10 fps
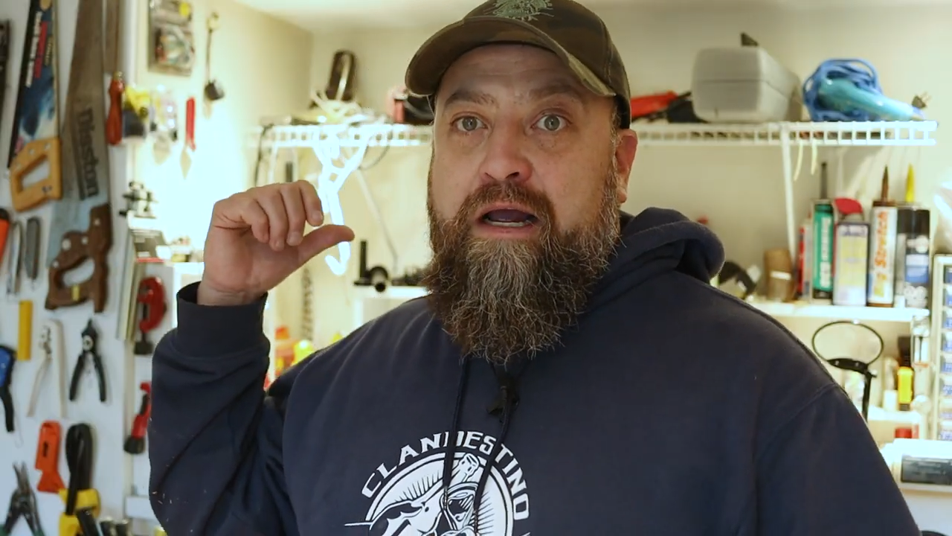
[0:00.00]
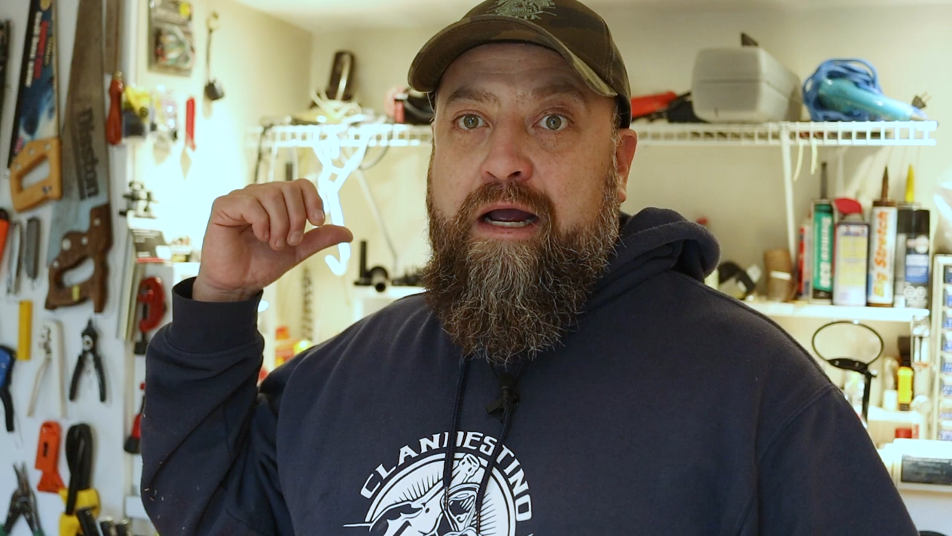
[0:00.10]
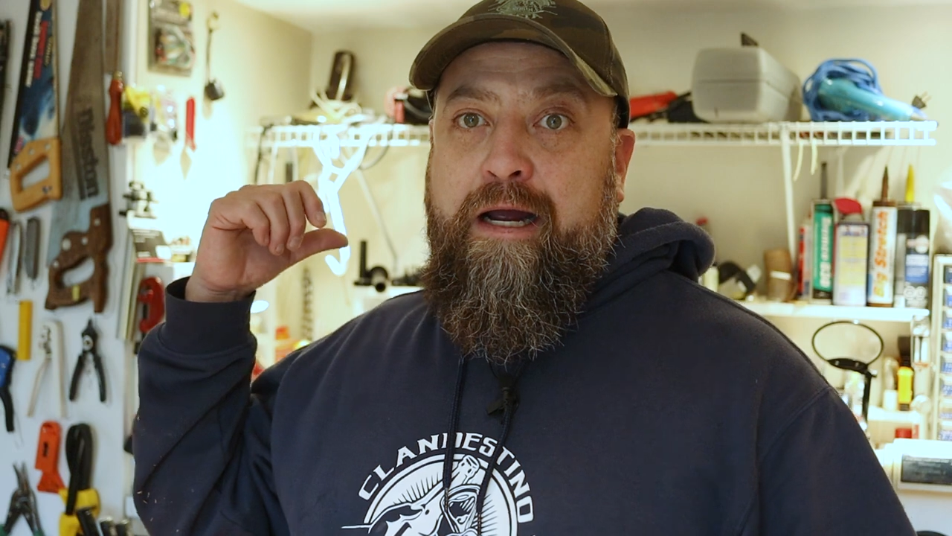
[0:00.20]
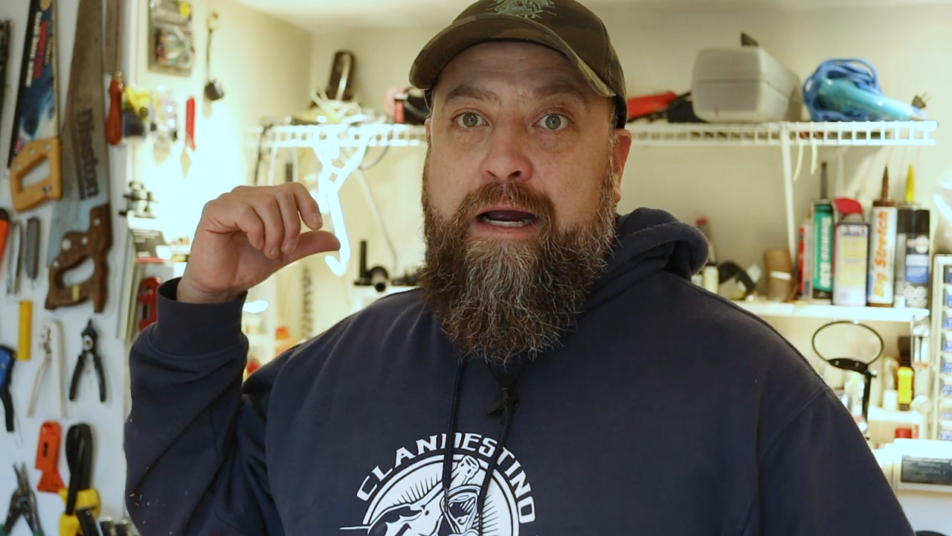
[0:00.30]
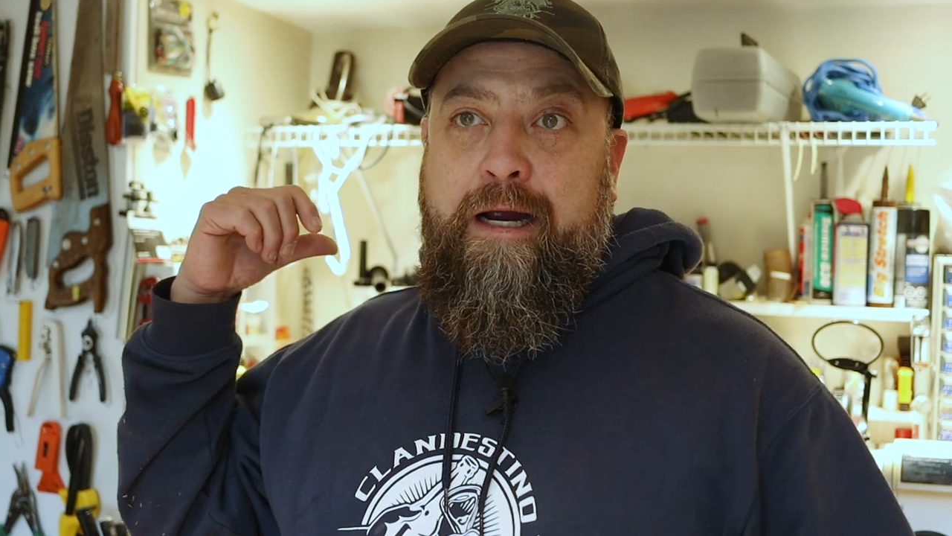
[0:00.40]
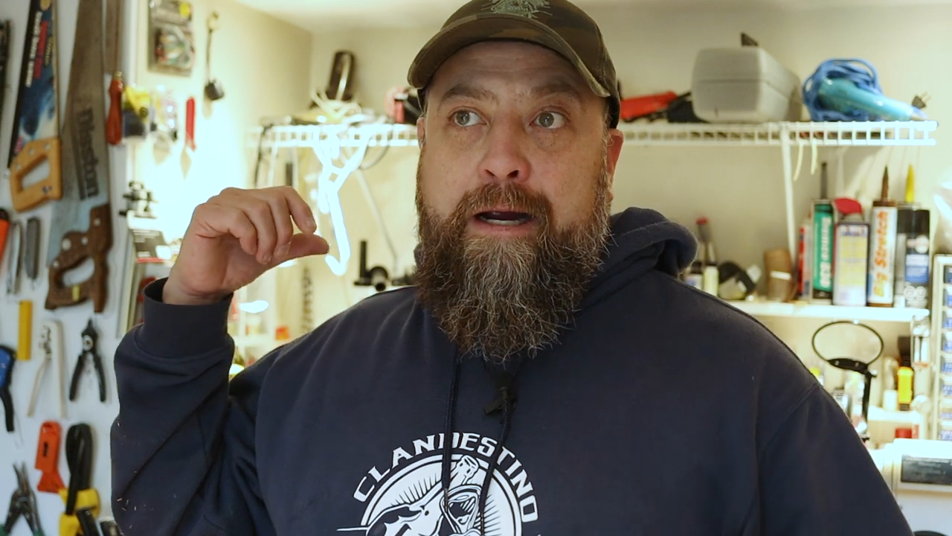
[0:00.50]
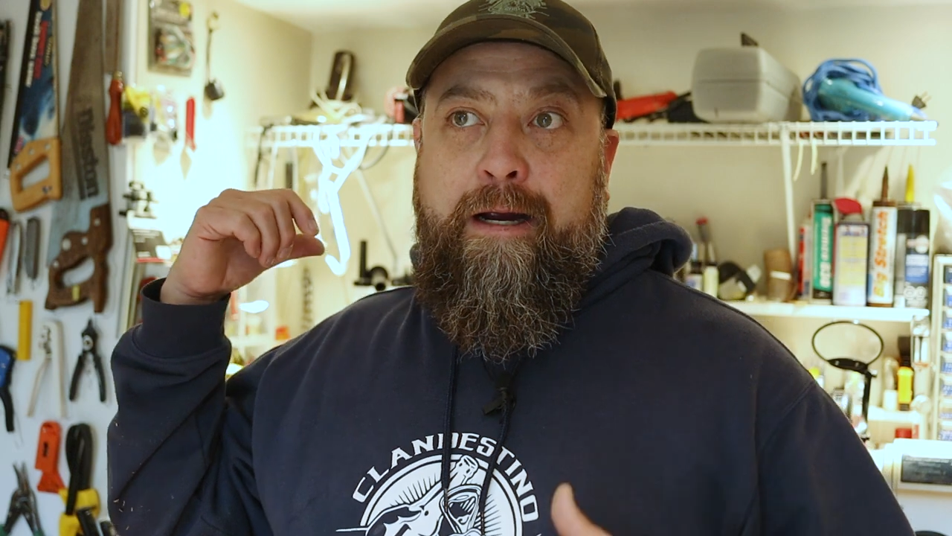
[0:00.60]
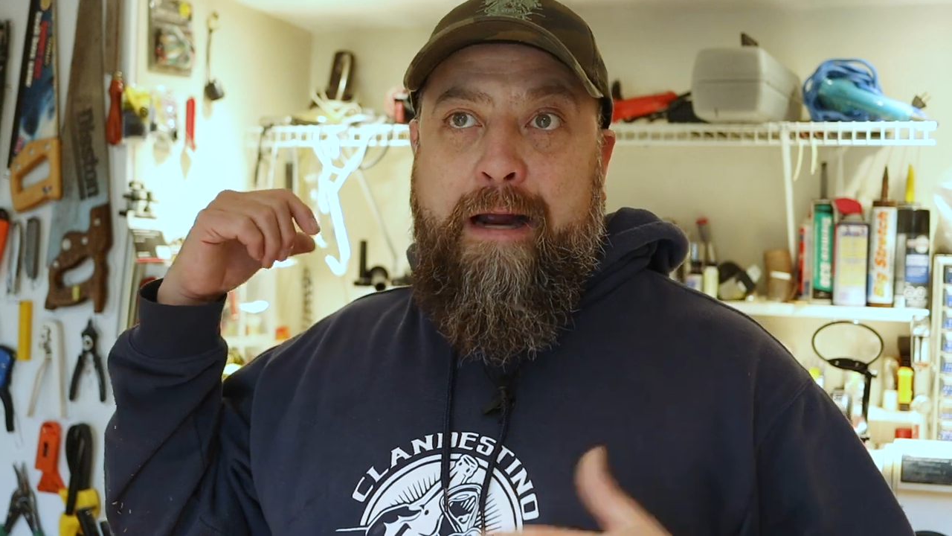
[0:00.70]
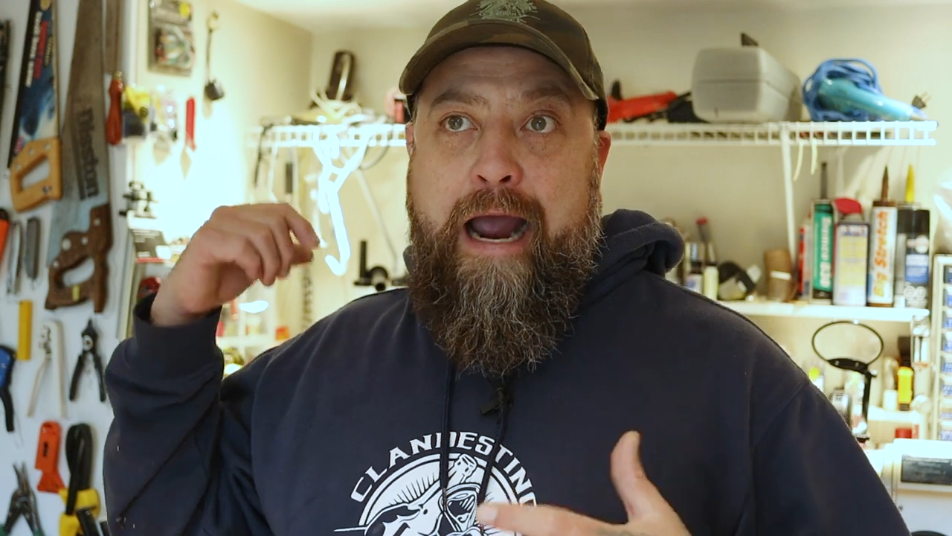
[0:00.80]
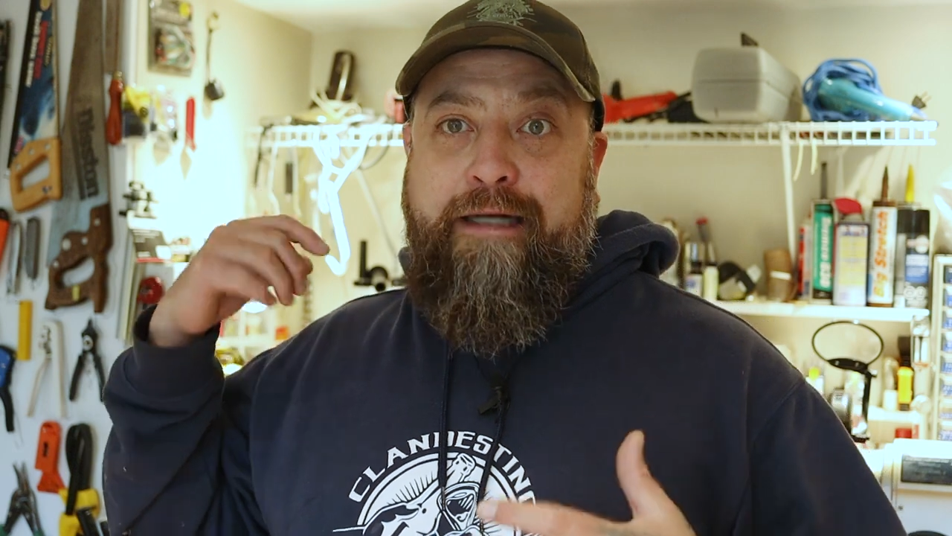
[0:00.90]

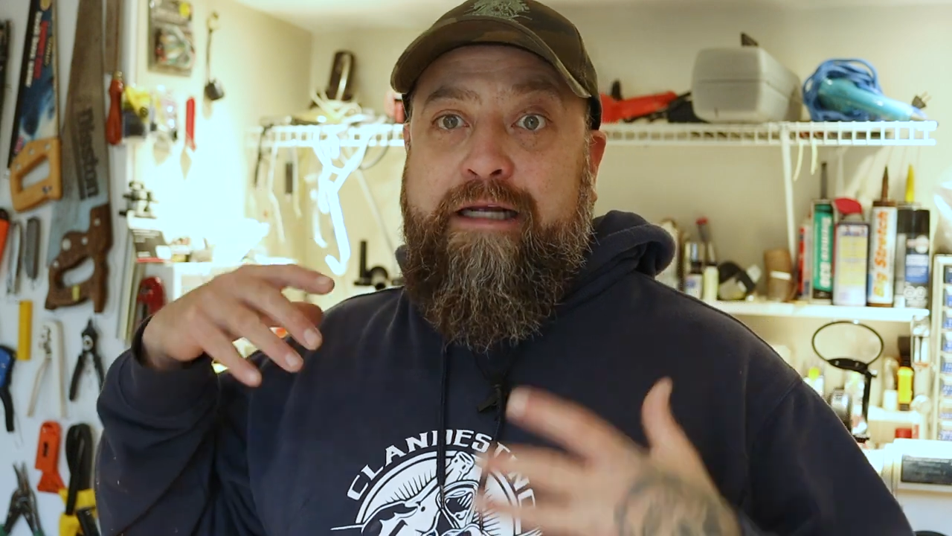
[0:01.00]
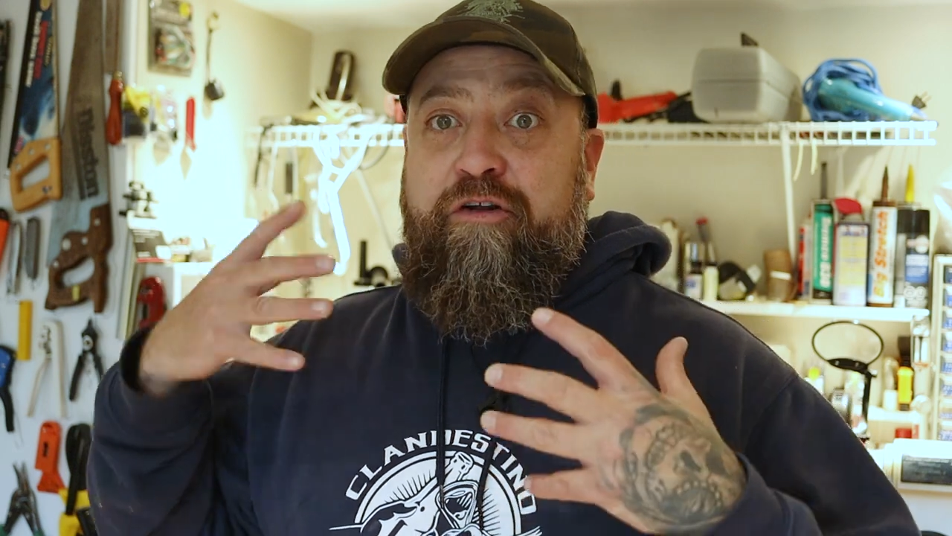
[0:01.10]
add